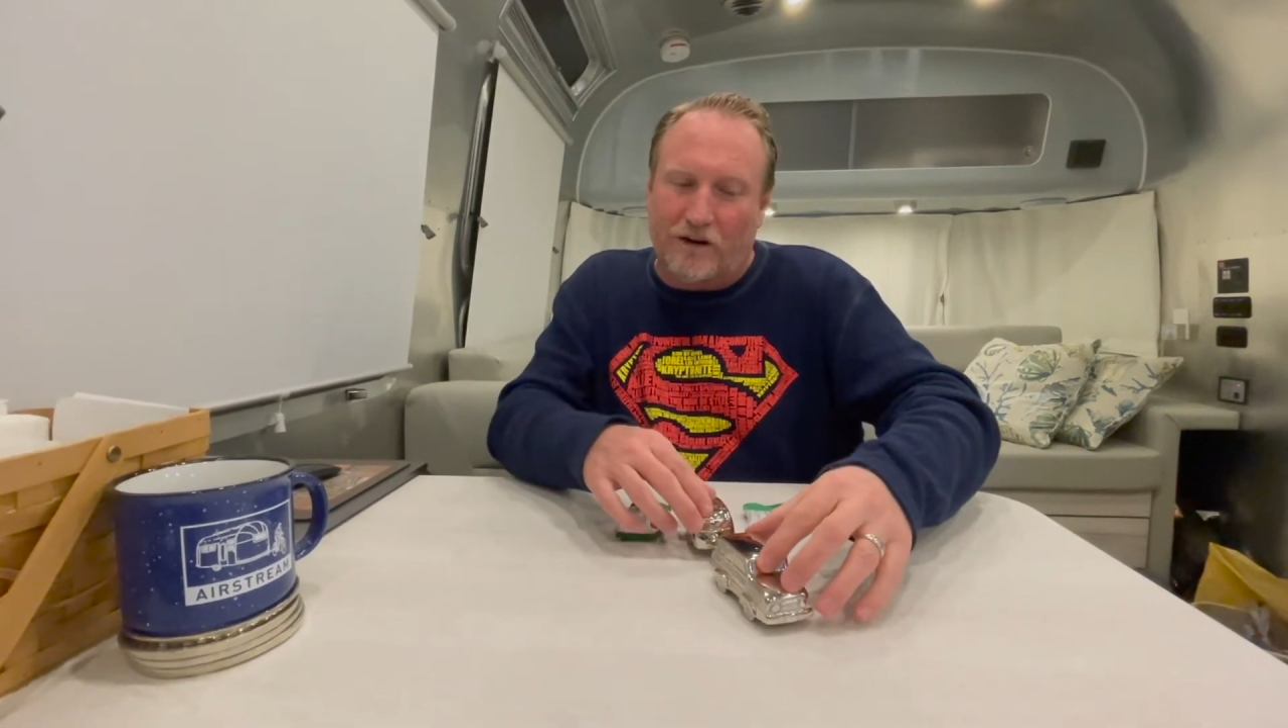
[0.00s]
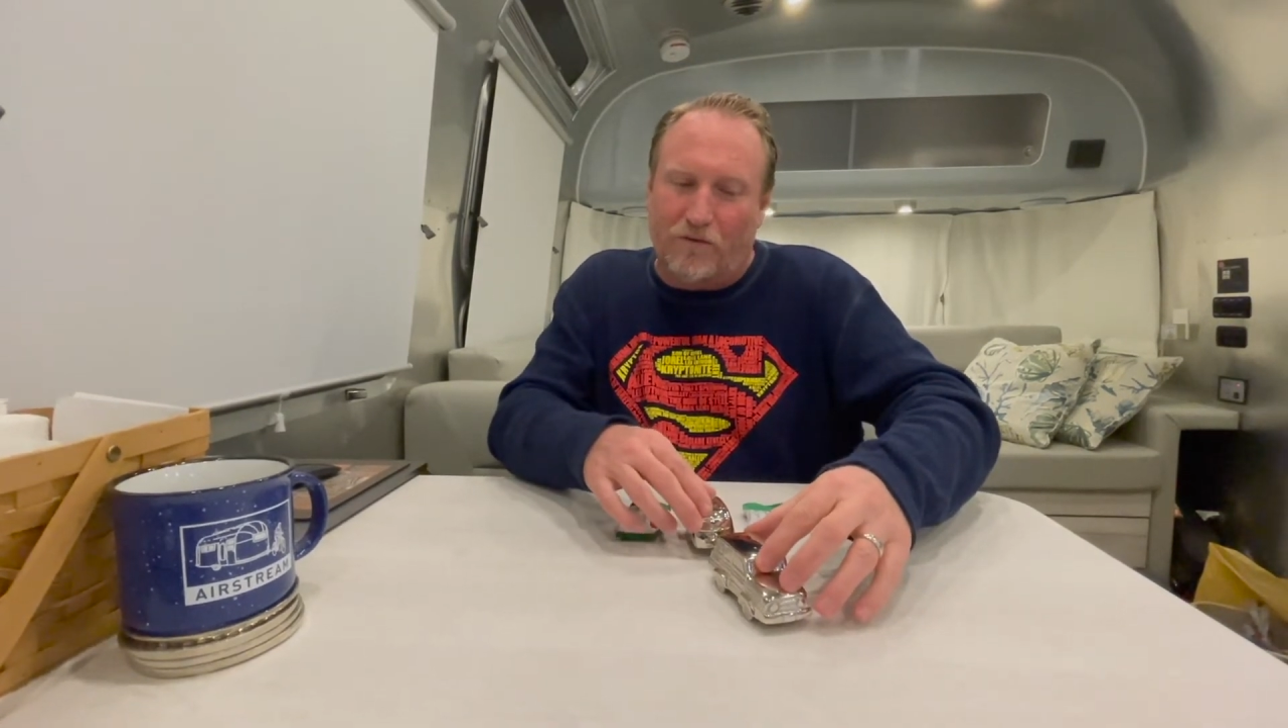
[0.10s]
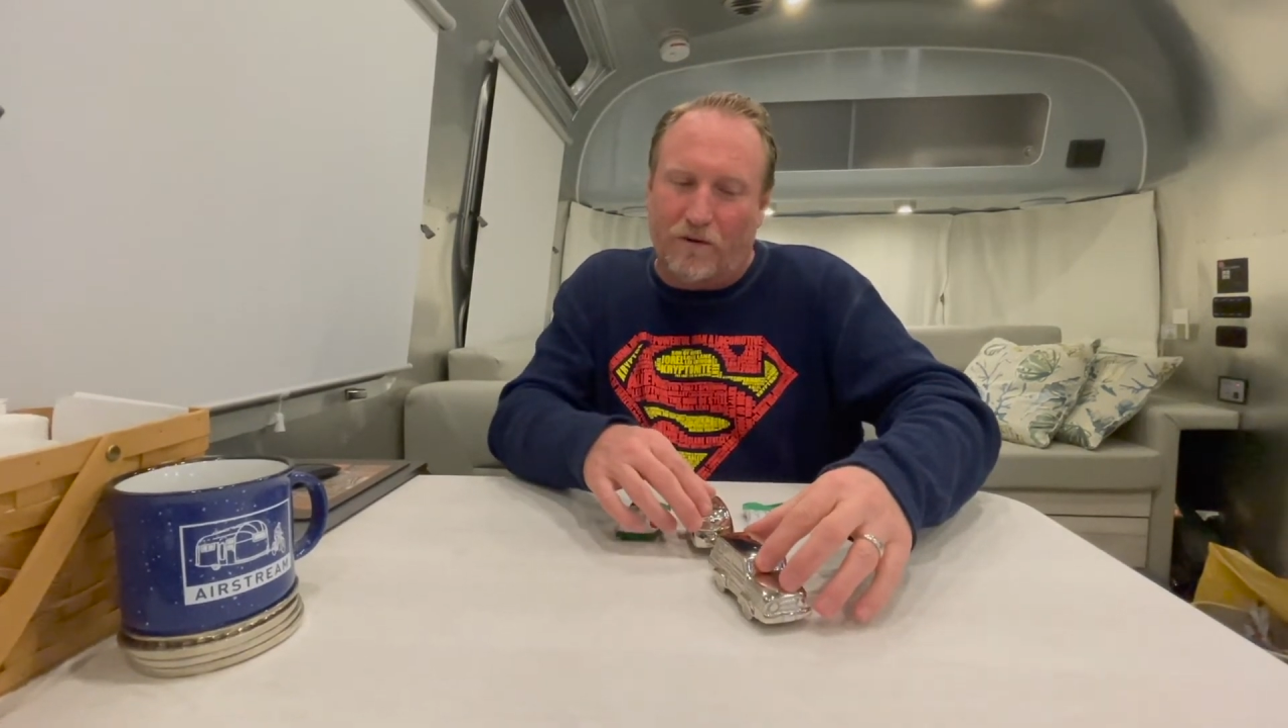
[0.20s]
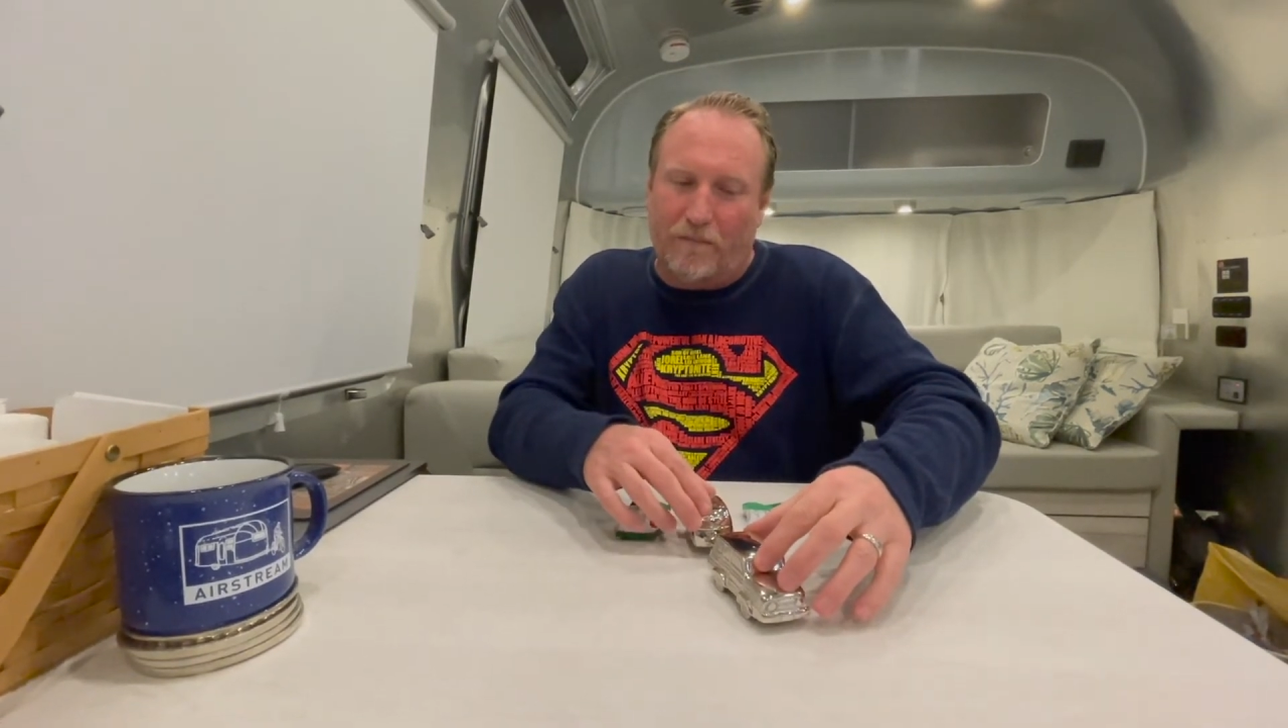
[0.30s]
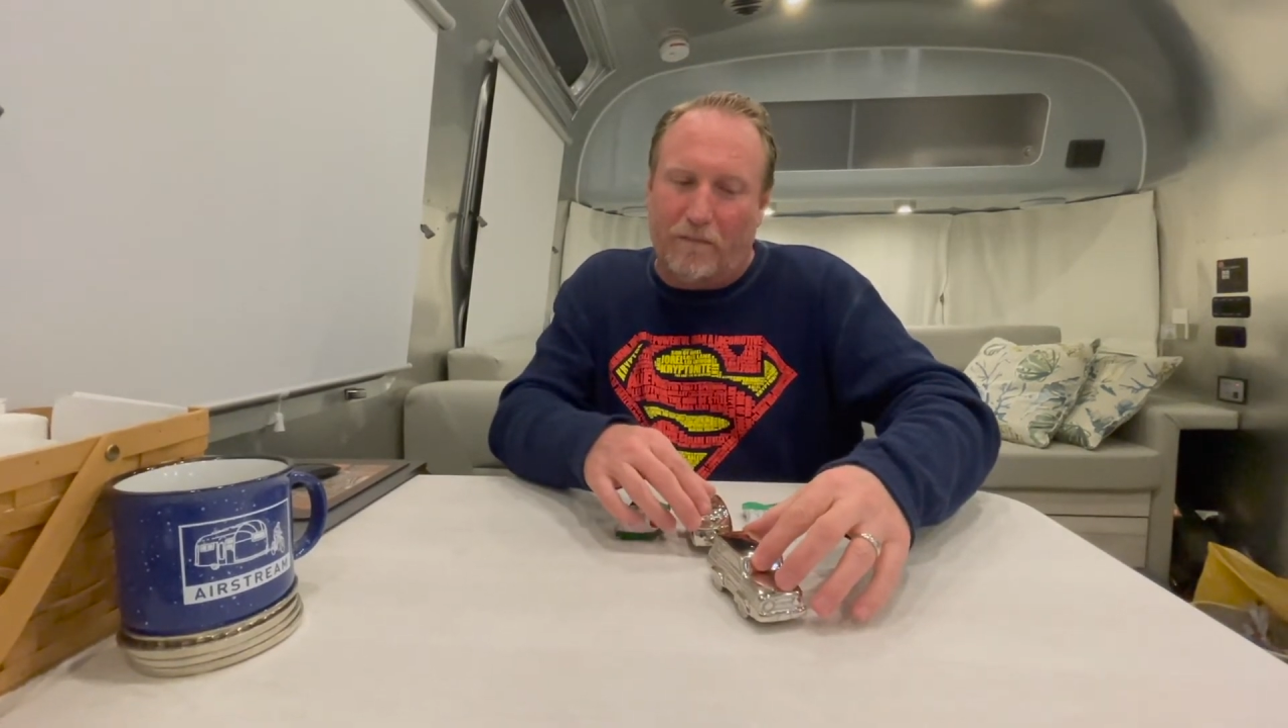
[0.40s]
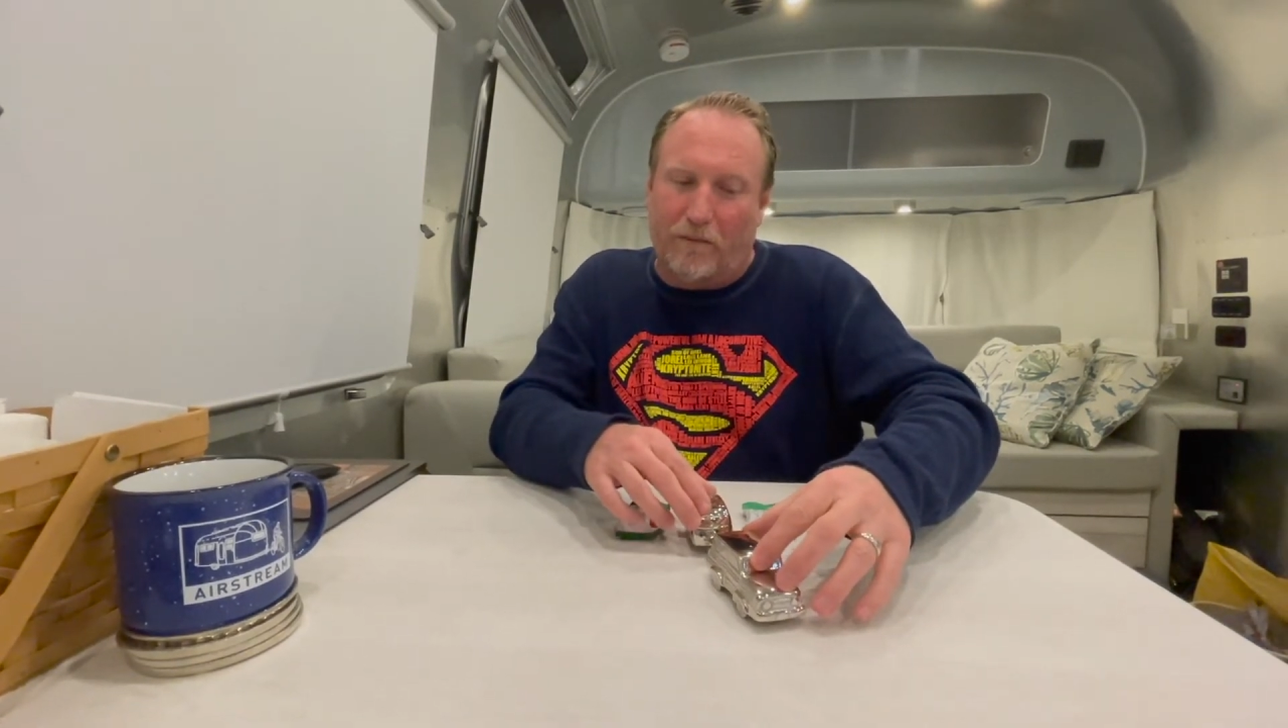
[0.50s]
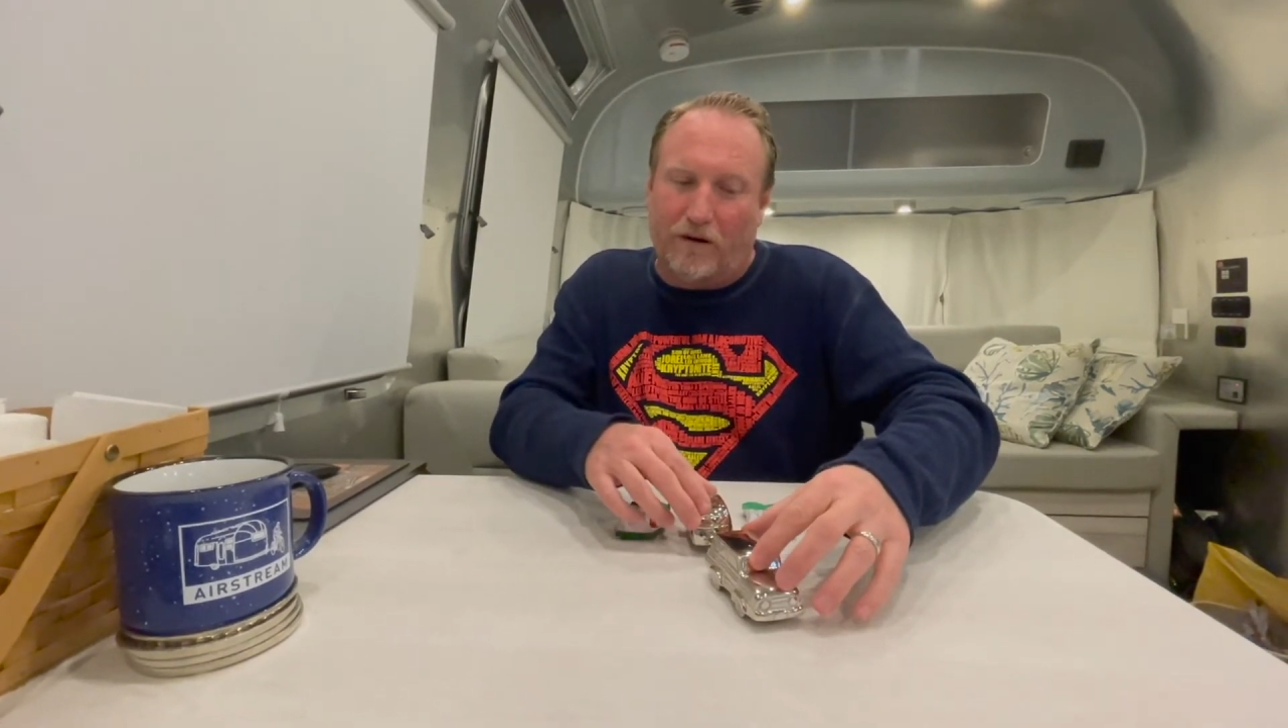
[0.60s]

want people to